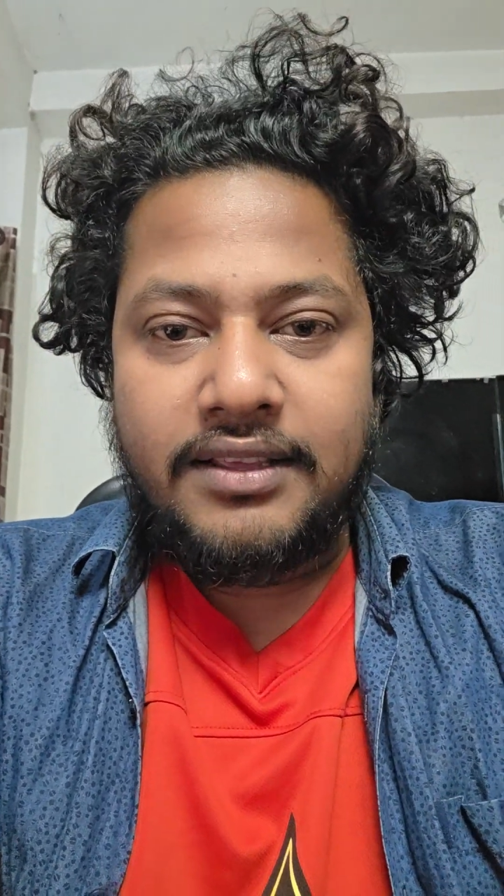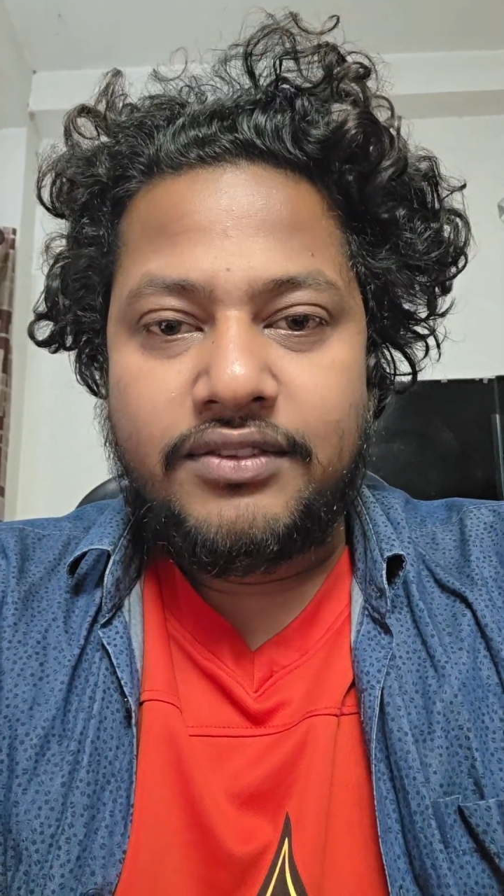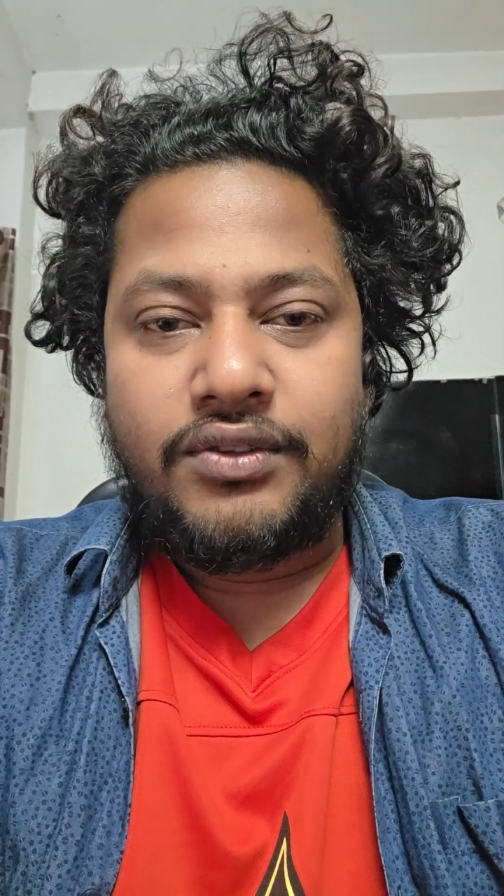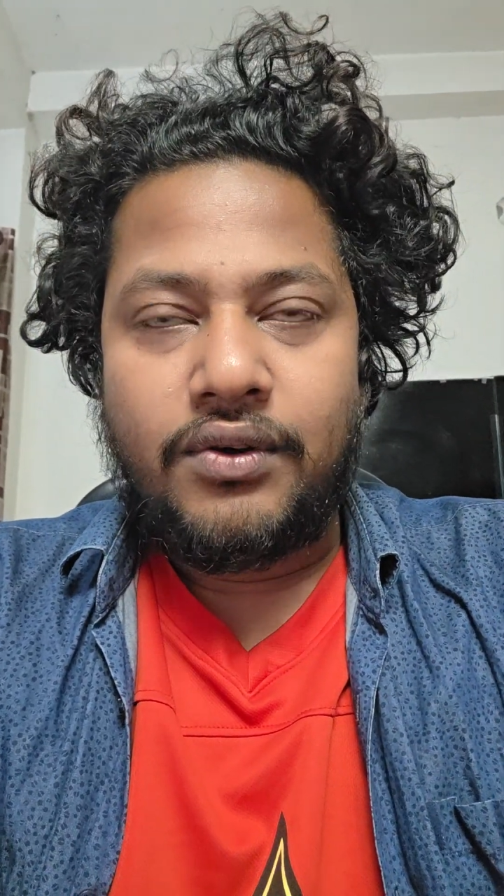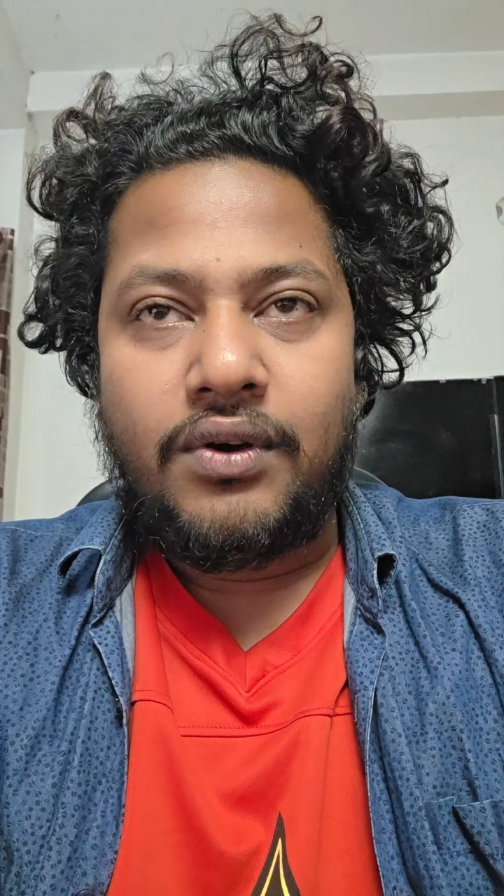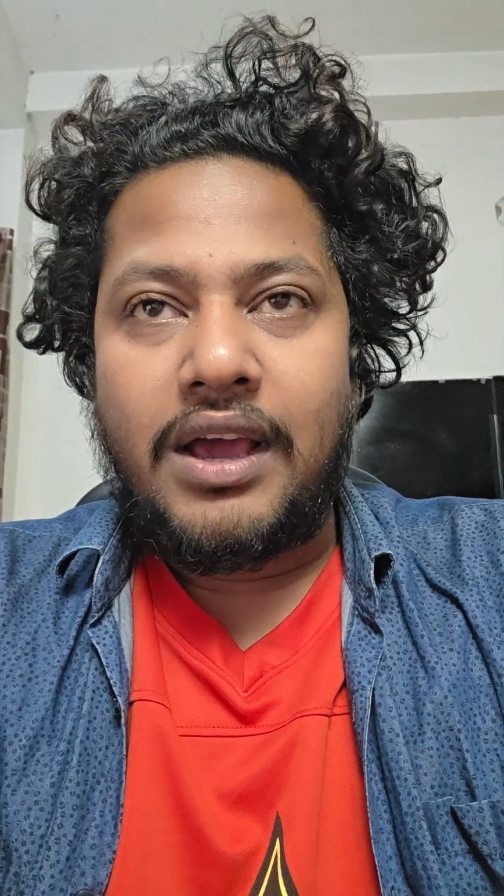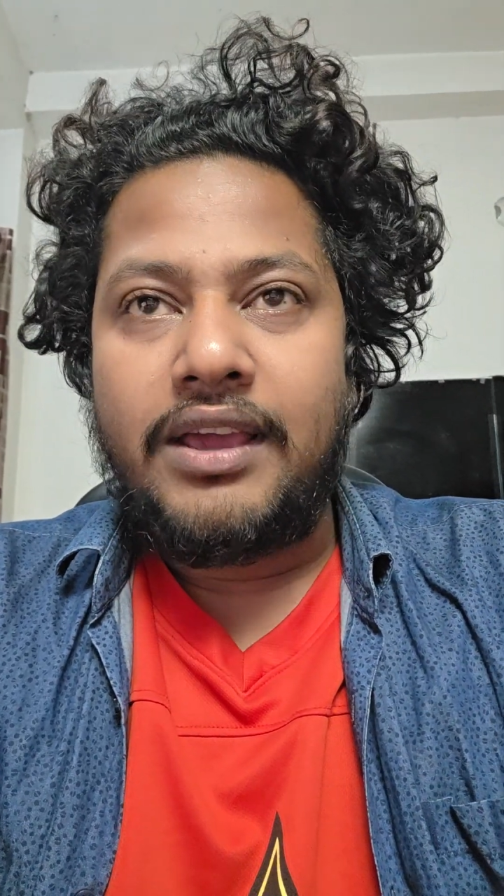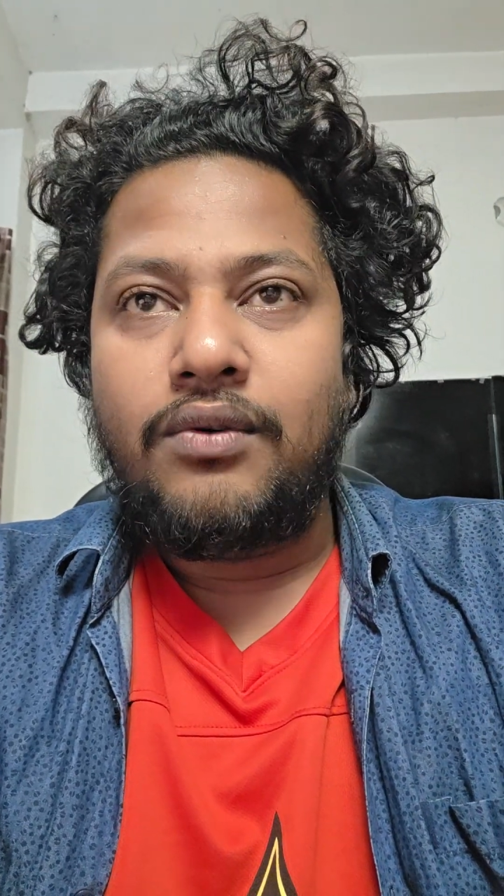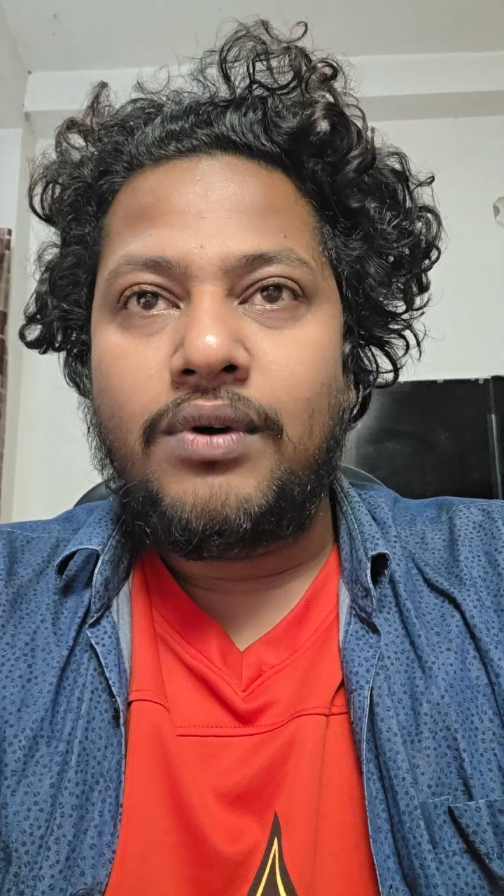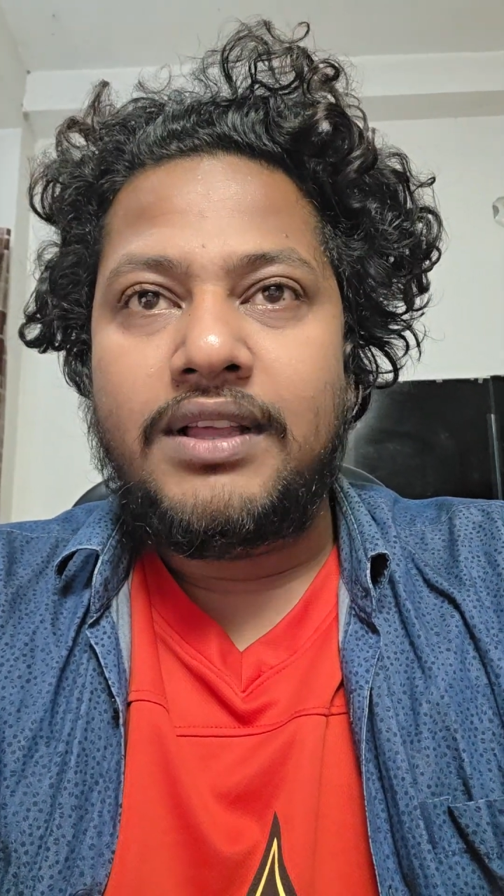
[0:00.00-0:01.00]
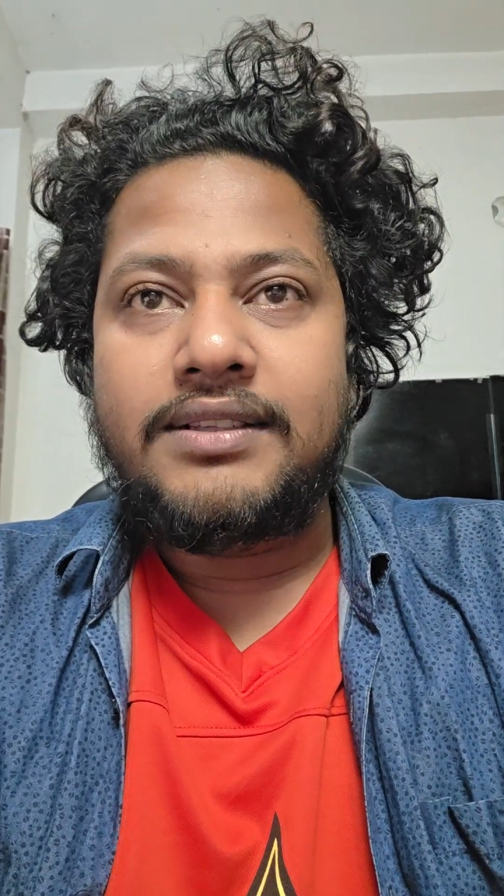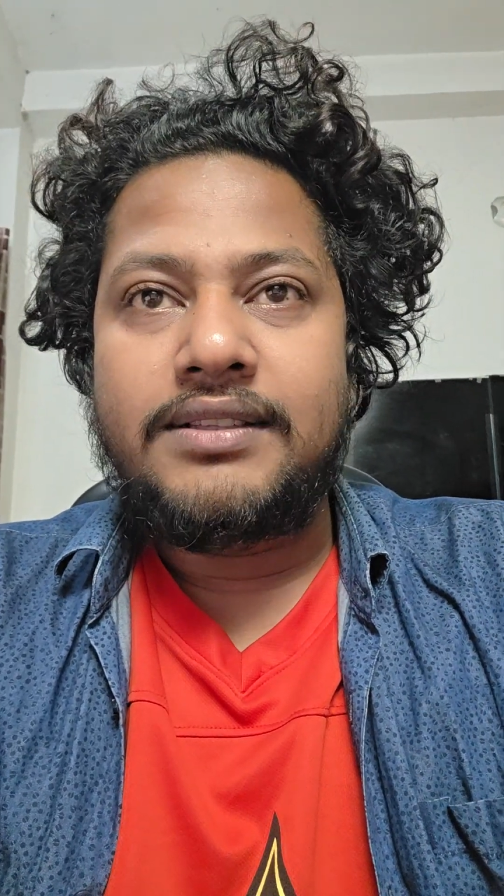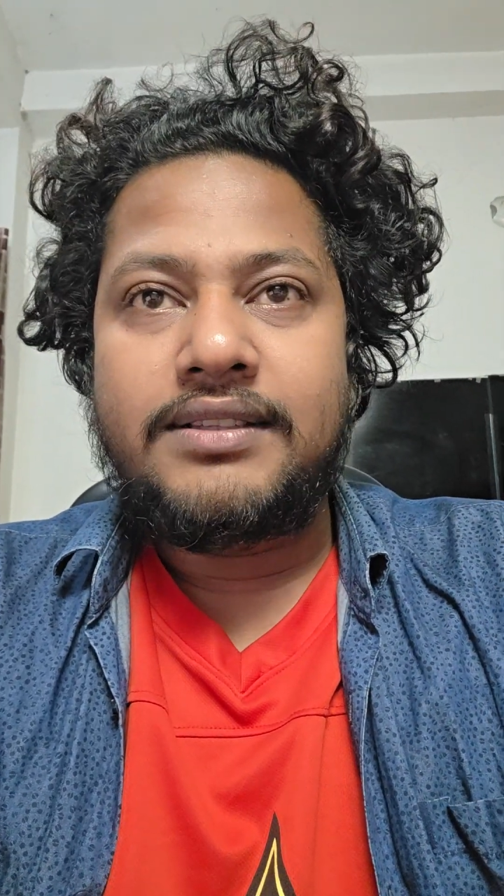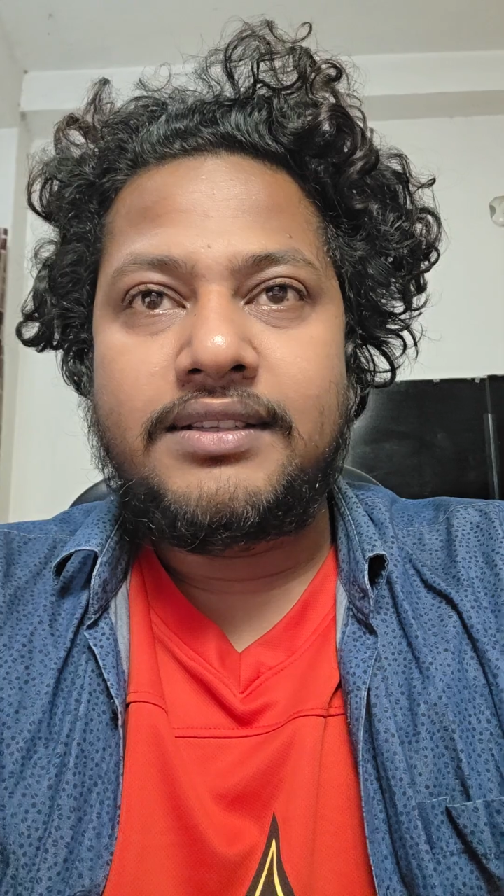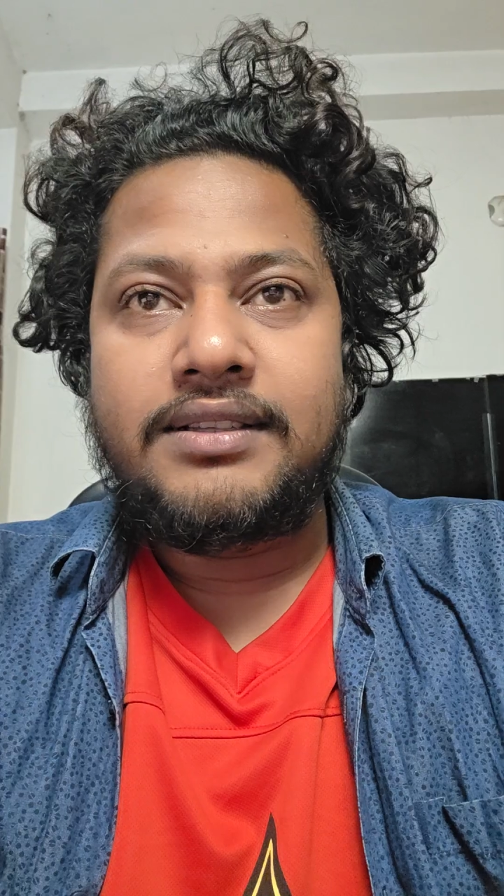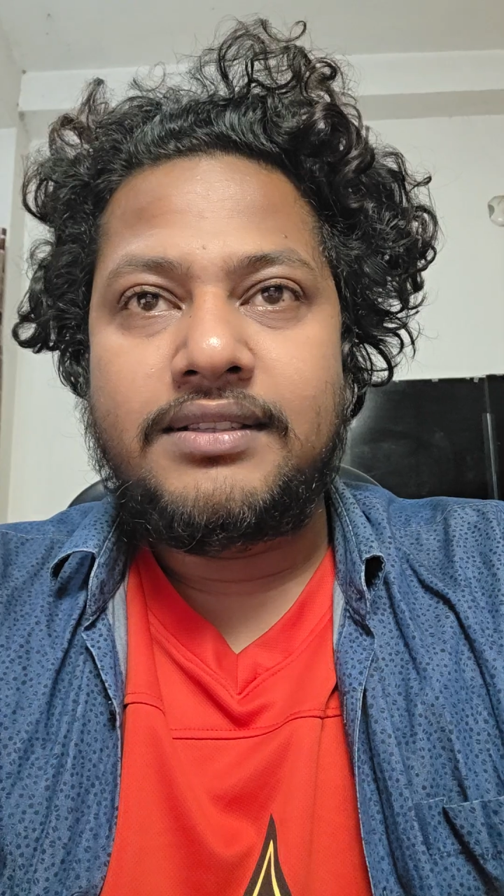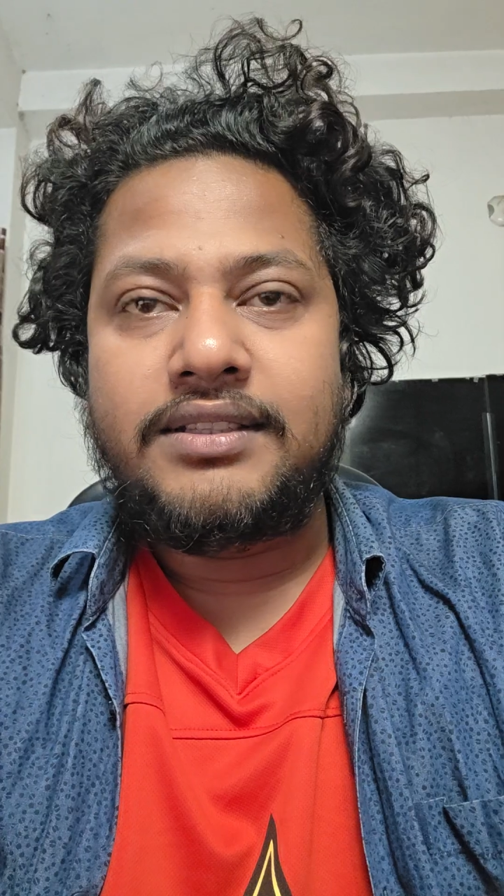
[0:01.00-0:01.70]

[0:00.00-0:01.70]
So I was